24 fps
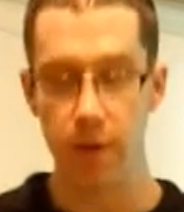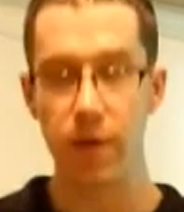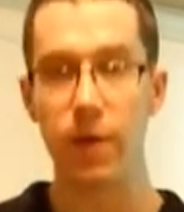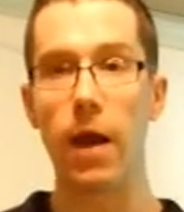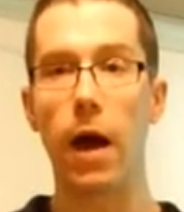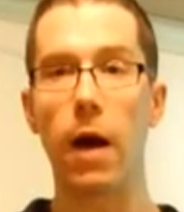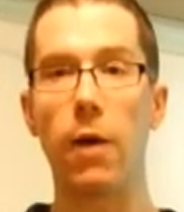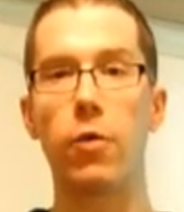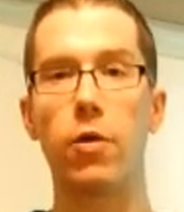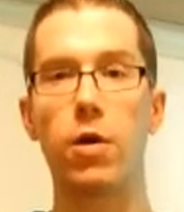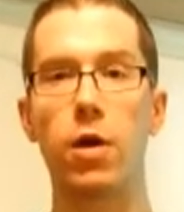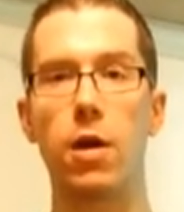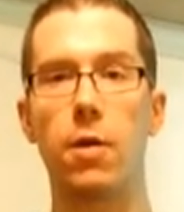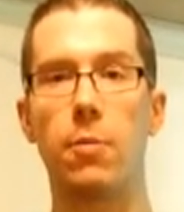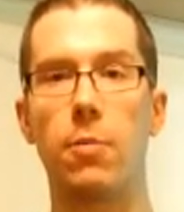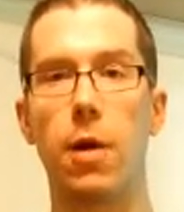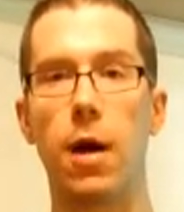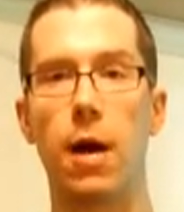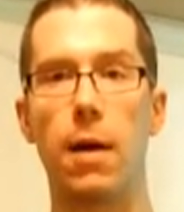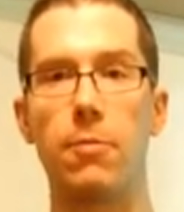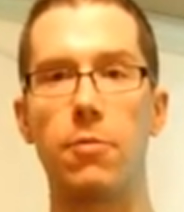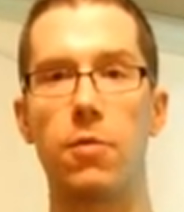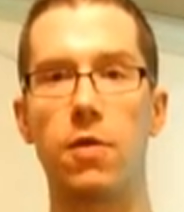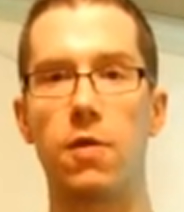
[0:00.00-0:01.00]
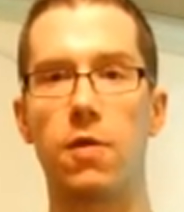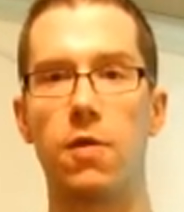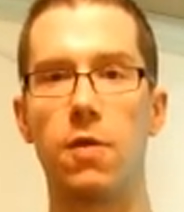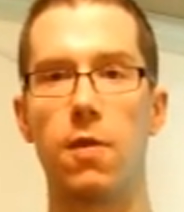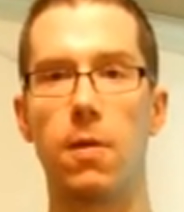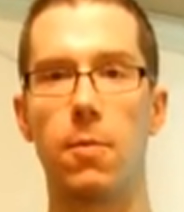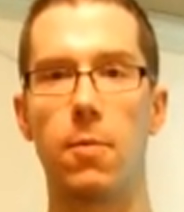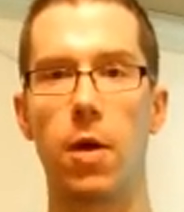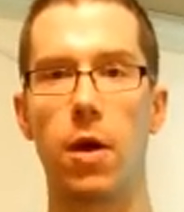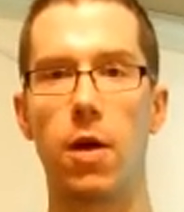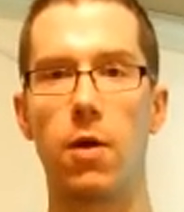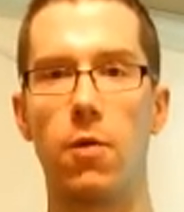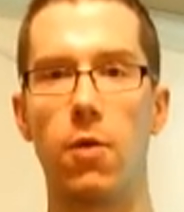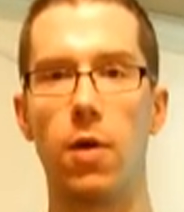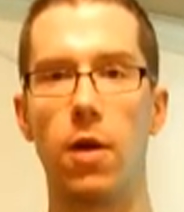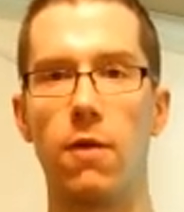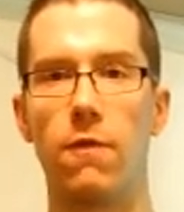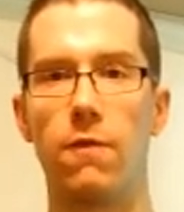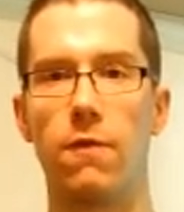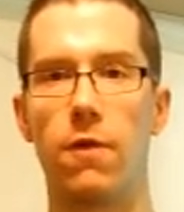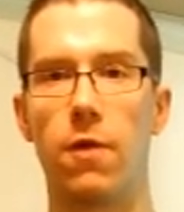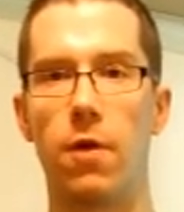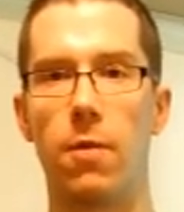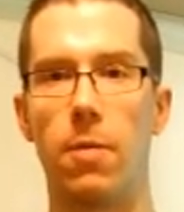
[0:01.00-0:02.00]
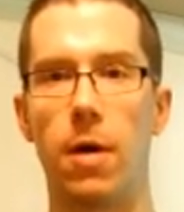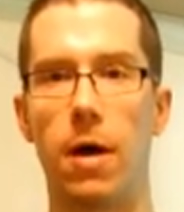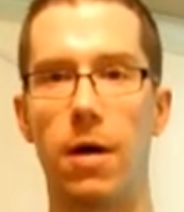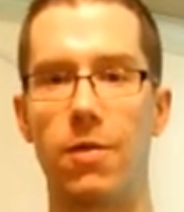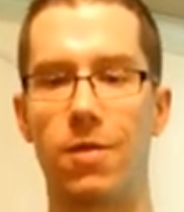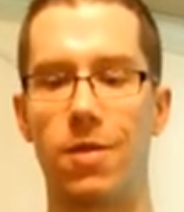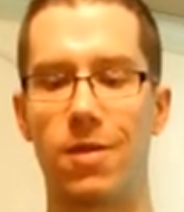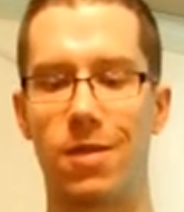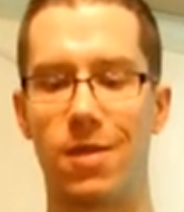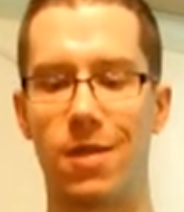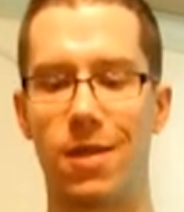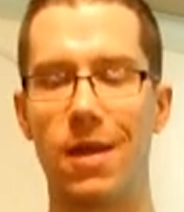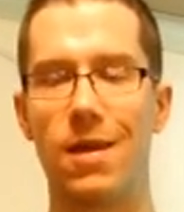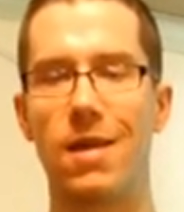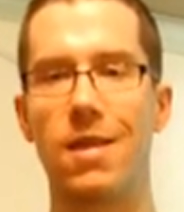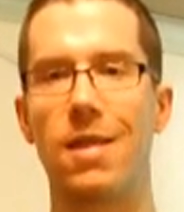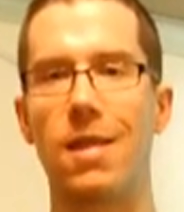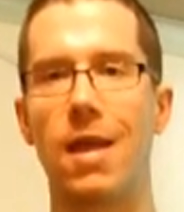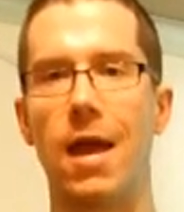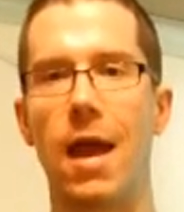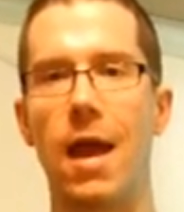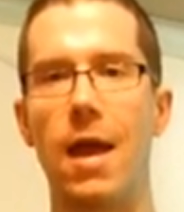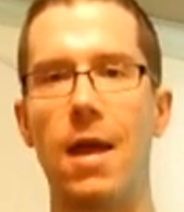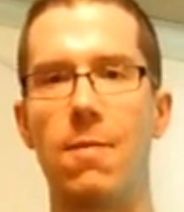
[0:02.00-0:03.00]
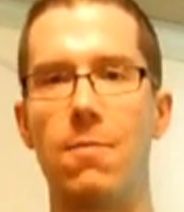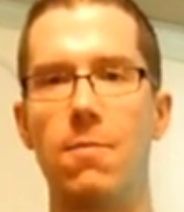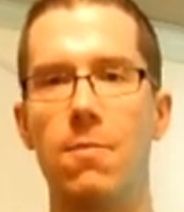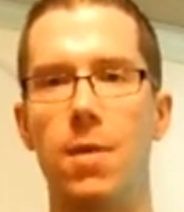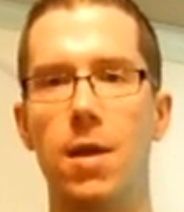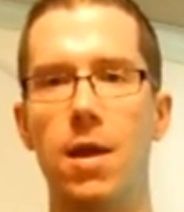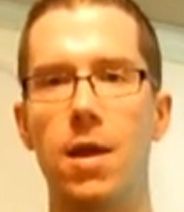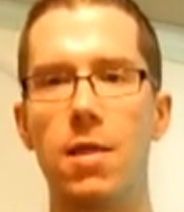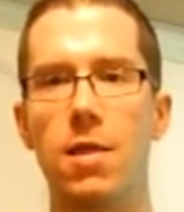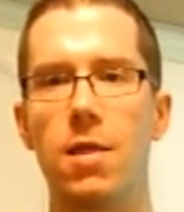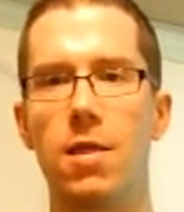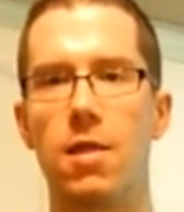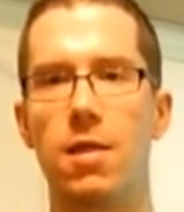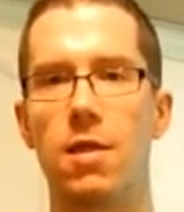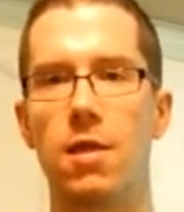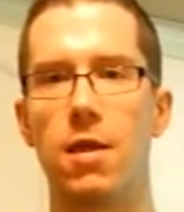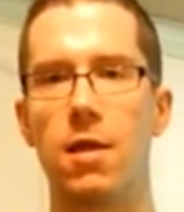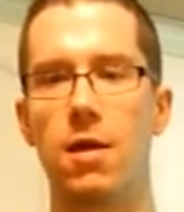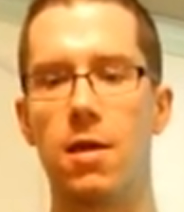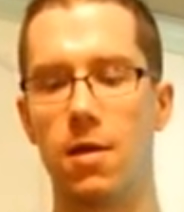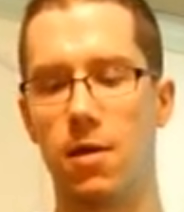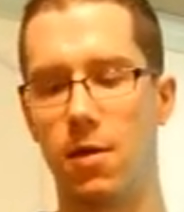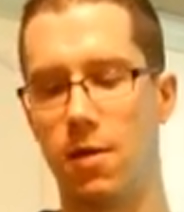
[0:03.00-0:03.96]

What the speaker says: Now we're going to pop this in the microwave for about 6 to 8 minutes.